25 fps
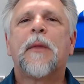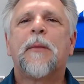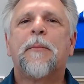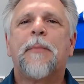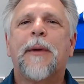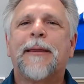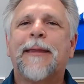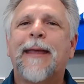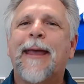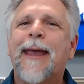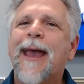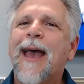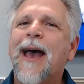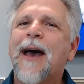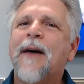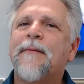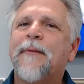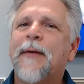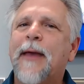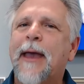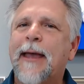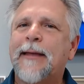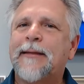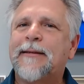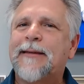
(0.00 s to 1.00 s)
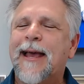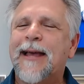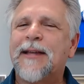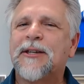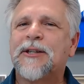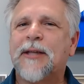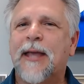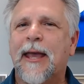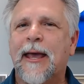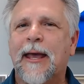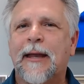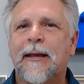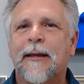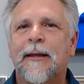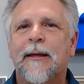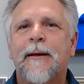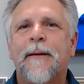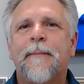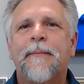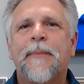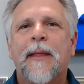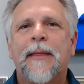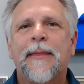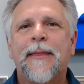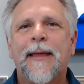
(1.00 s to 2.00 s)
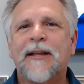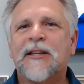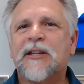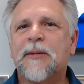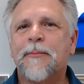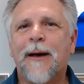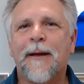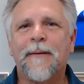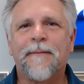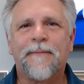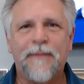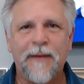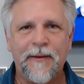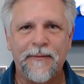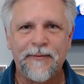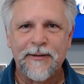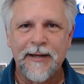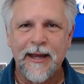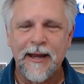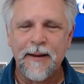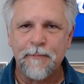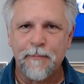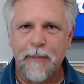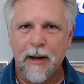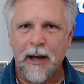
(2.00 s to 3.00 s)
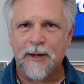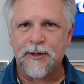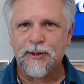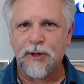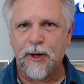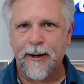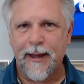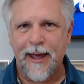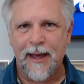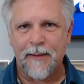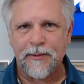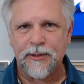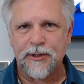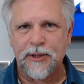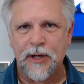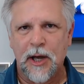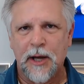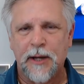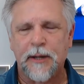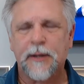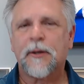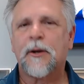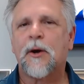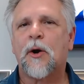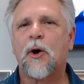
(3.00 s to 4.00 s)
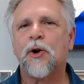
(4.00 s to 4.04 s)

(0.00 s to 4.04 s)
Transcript: But they have a test kit that's about fifteen bucks on Amazon,